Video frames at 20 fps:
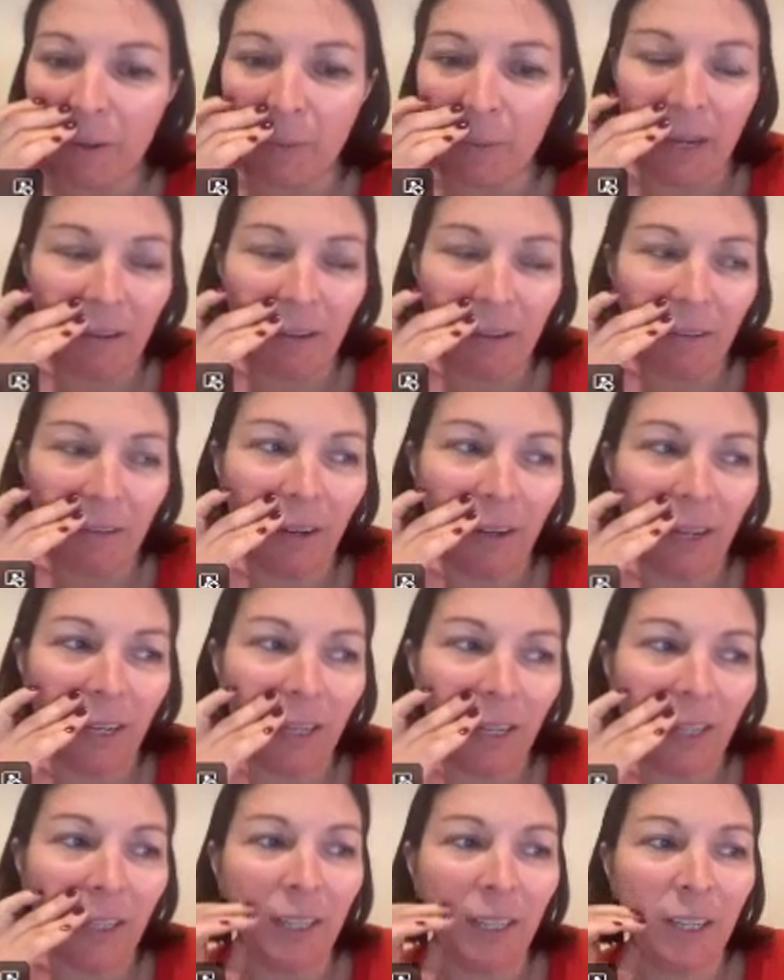bit
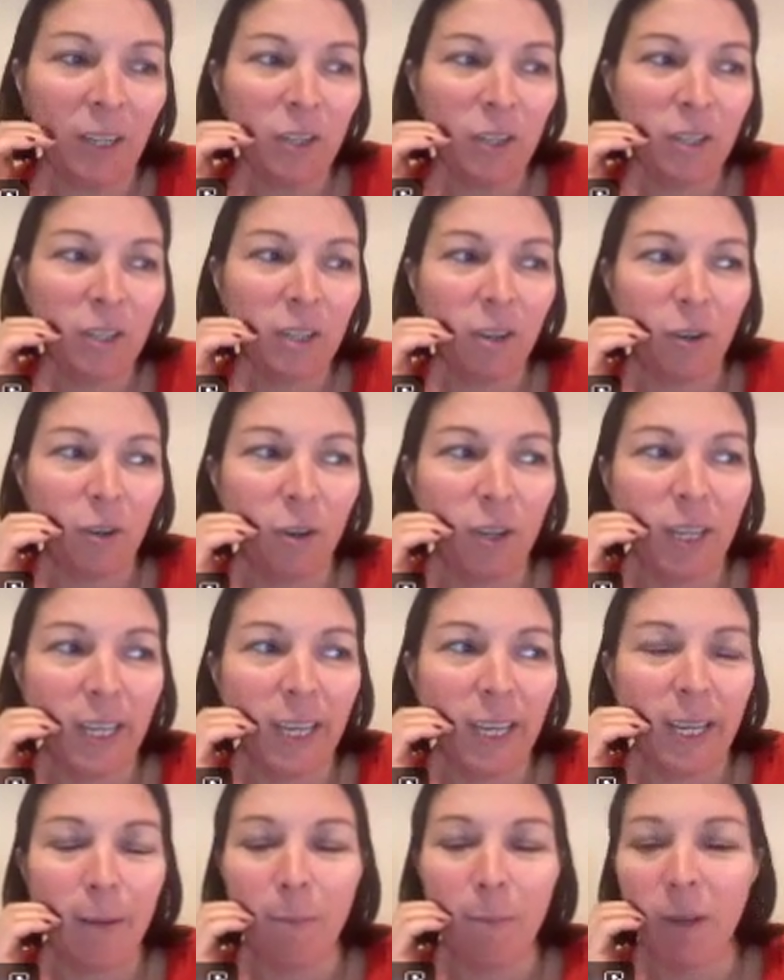longer, so you
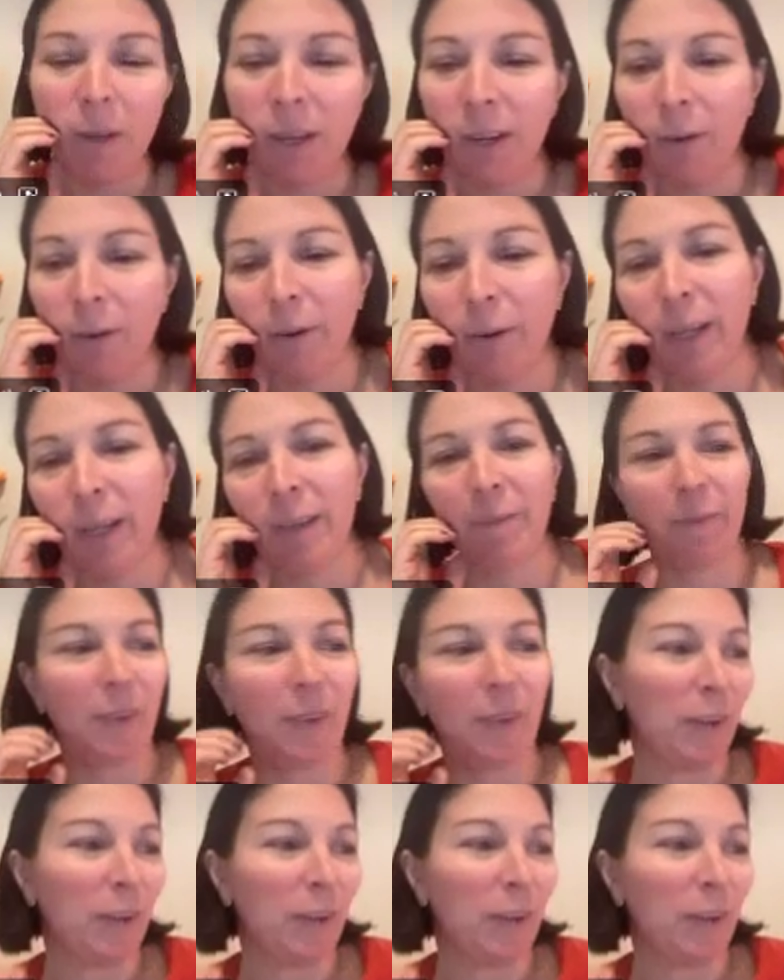keep going.